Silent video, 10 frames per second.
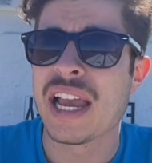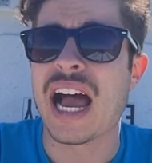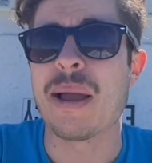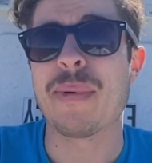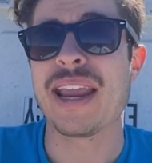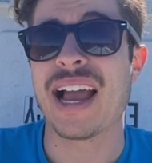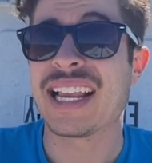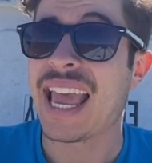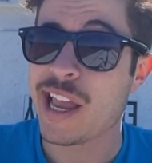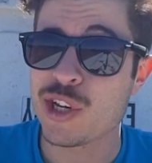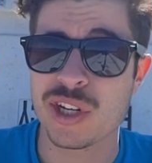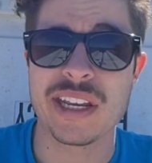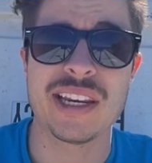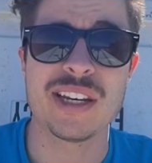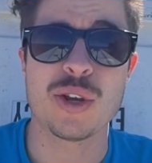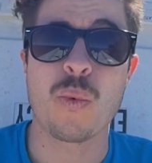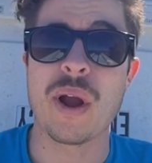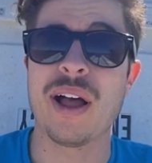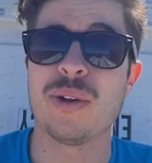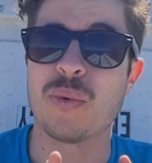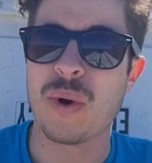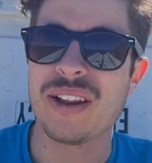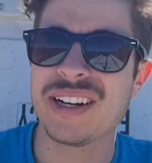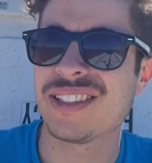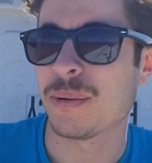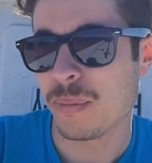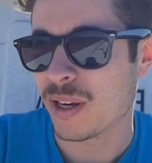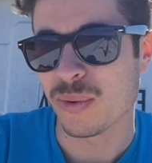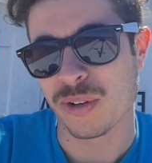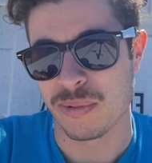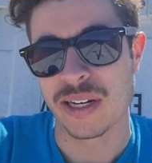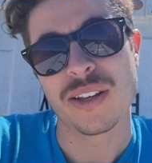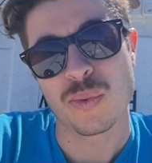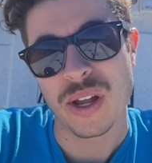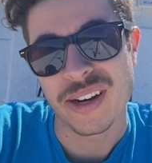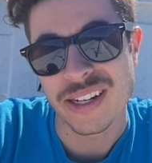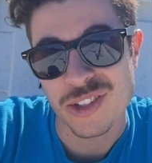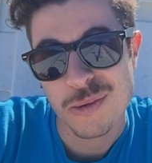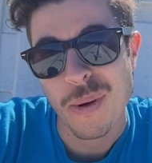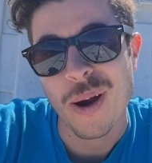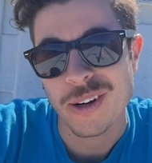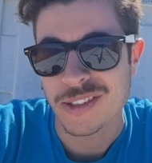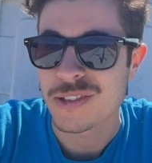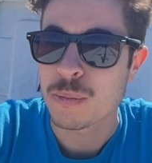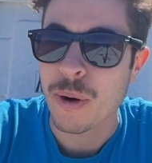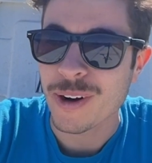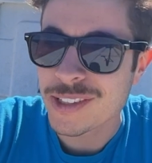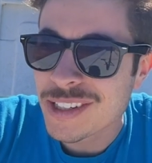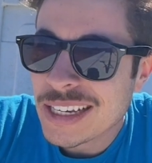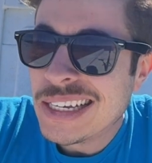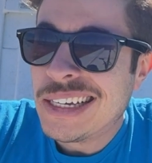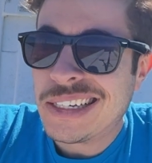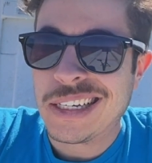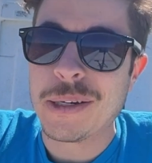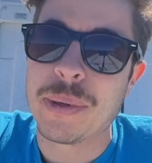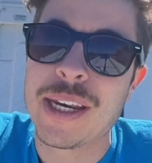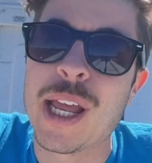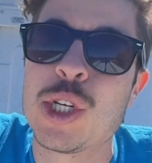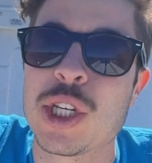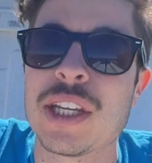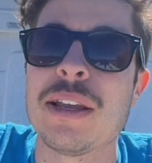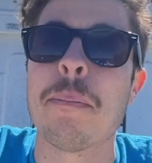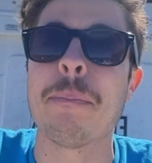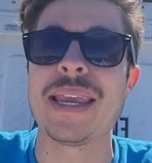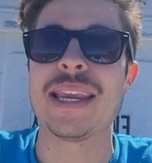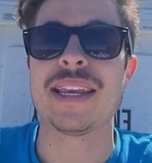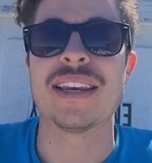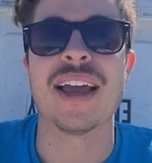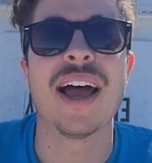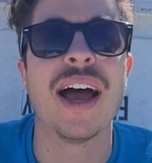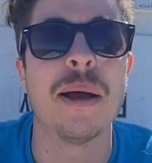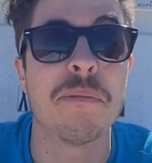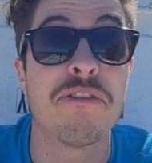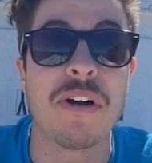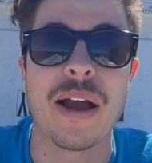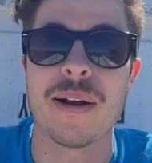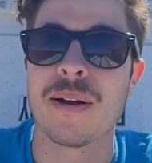I might occasionally need to weld. Welding is a big one because welding is sparks, and sparks could potentially mean fire.